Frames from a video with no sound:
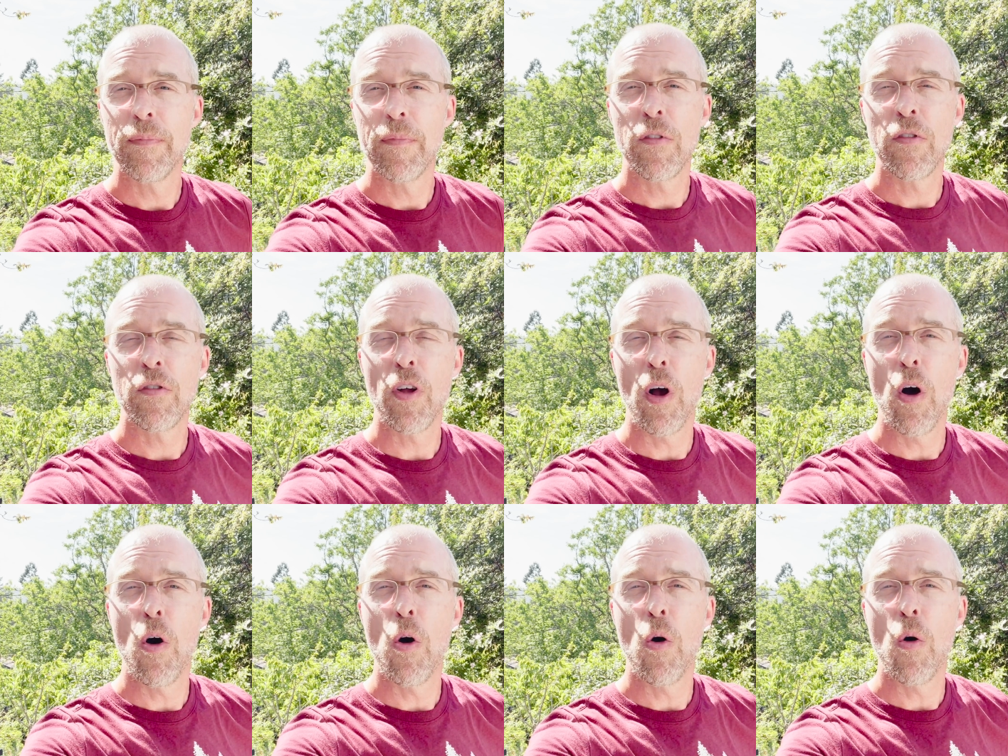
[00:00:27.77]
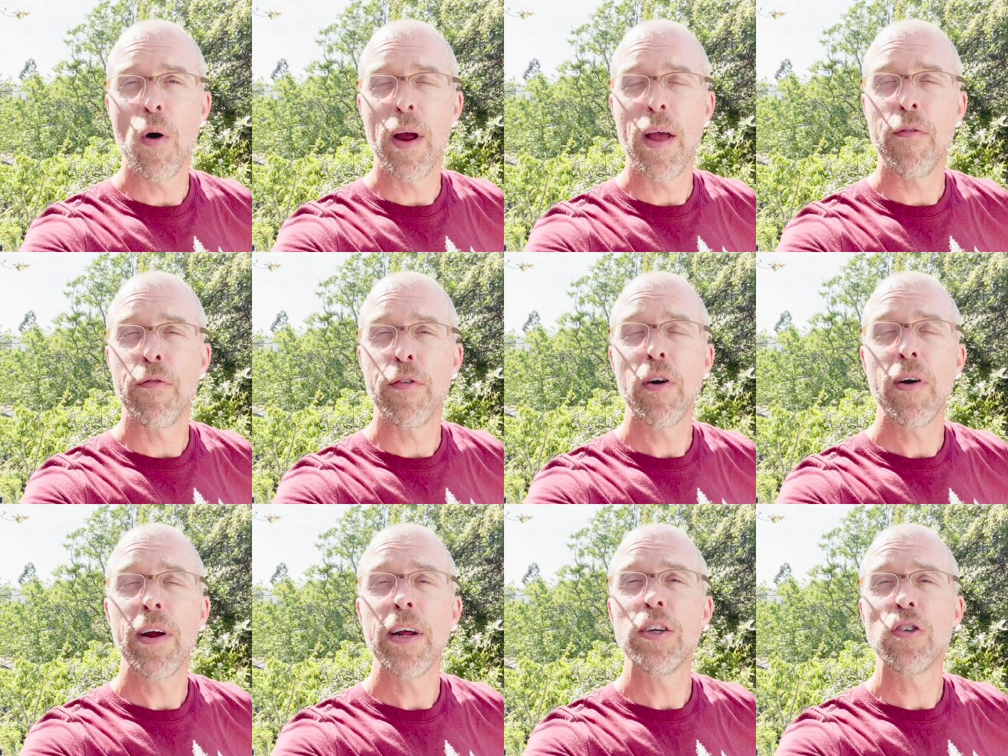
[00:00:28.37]
So if
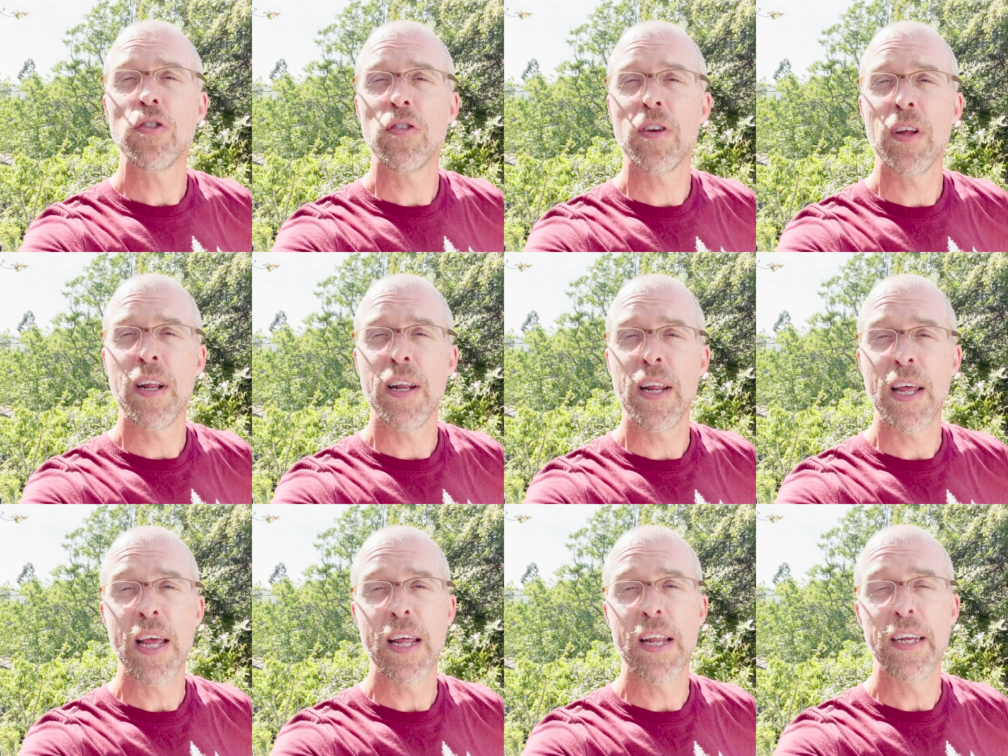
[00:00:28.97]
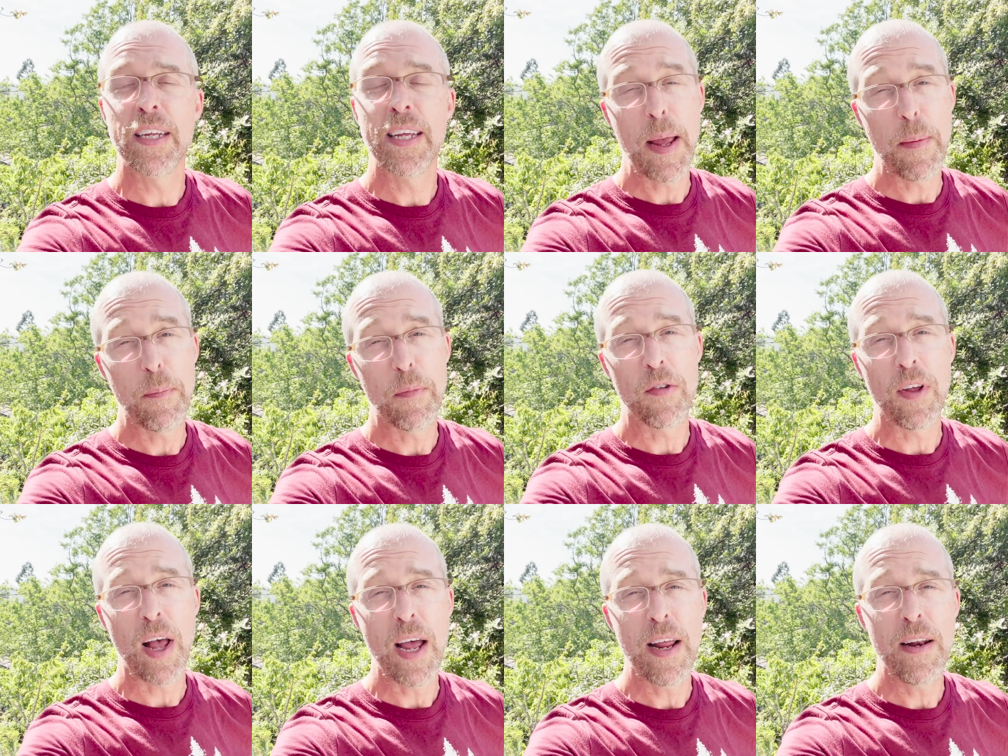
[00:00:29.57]
you're interested in game
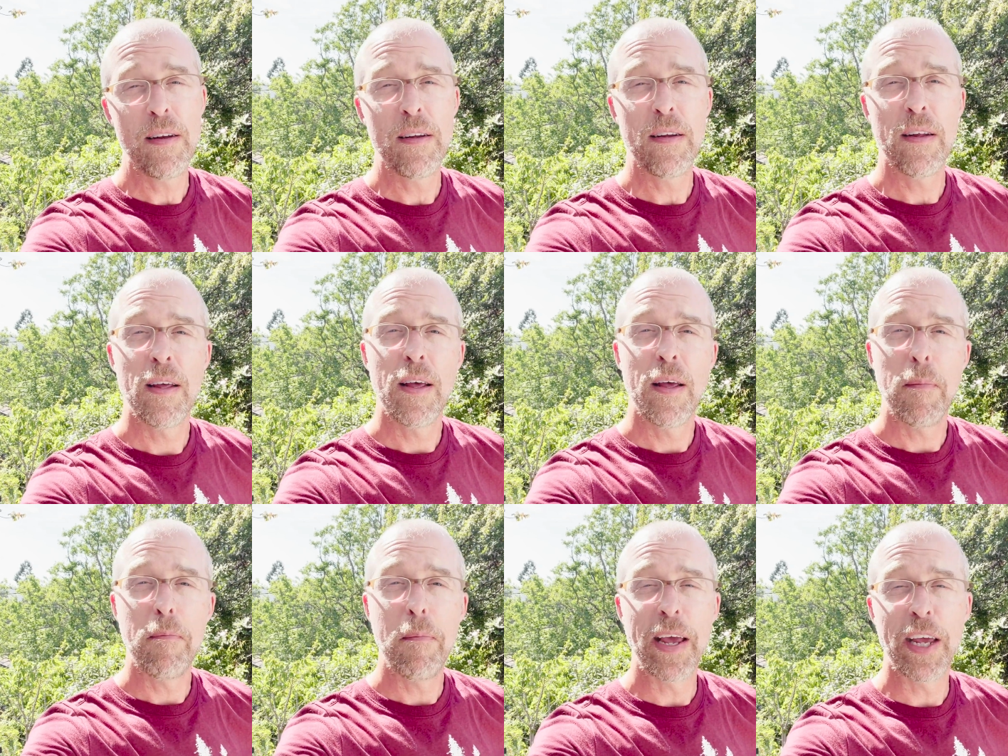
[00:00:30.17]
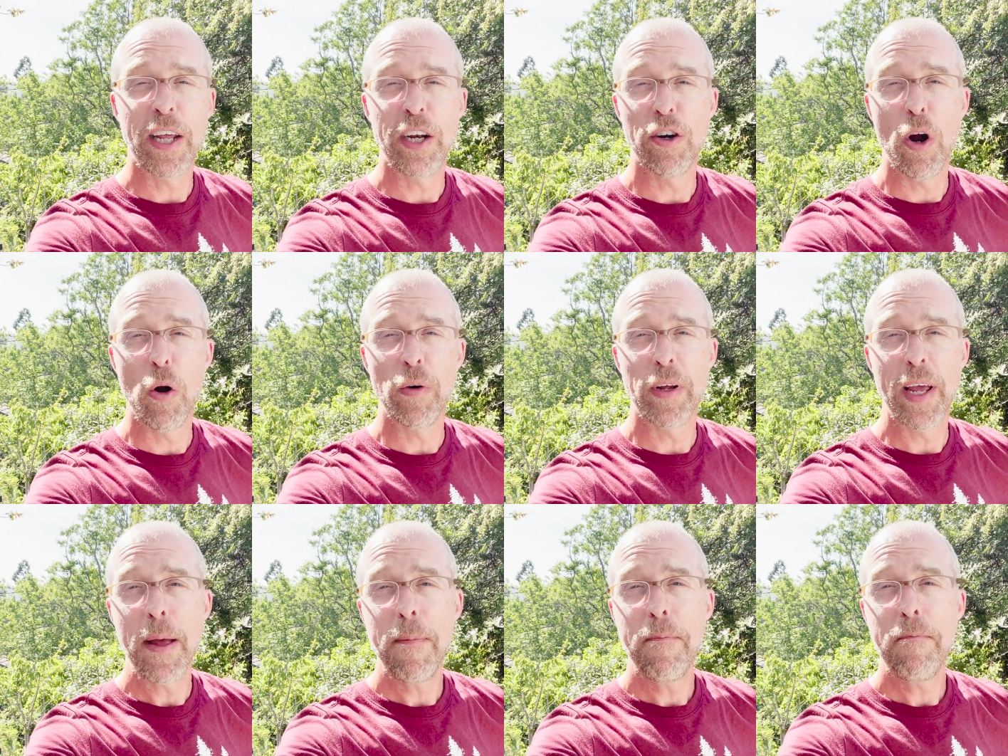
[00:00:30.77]
design, making your own
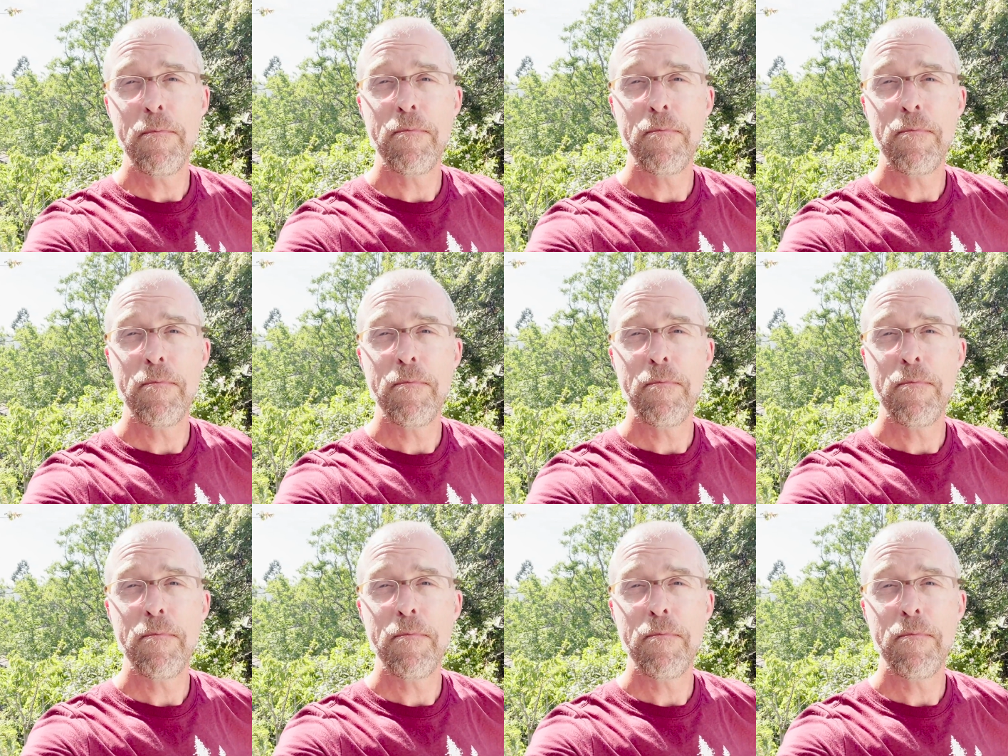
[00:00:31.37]
game,